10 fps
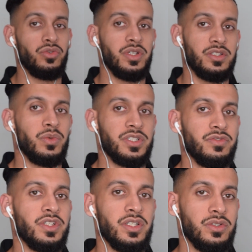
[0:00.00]
do is
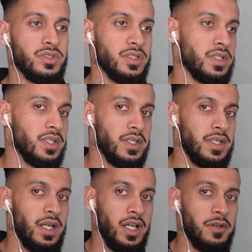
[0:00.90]
watch videos.
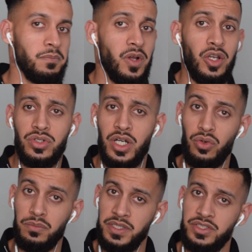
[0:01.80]
I look at
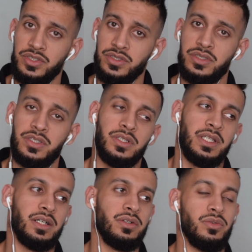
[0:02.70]
old pictures.
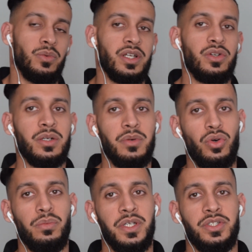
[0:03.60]
Now, when I look at my
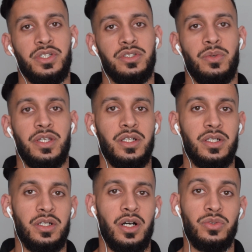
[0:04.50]
old pictures when
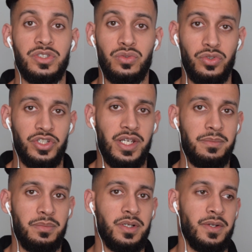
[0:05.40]
I was in good
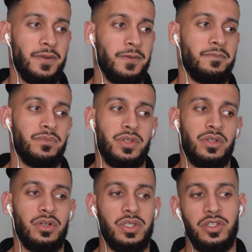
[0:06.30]
shape, you
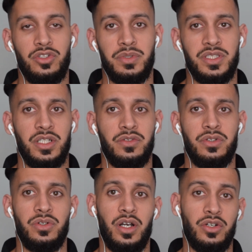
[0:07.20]
know, I think to myself,
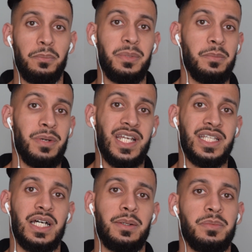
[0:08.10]
you know, I could be back
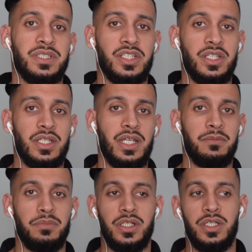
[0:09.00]
in that position
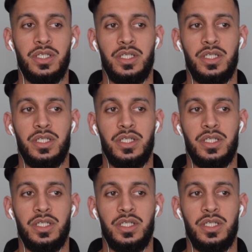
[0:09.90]
again, but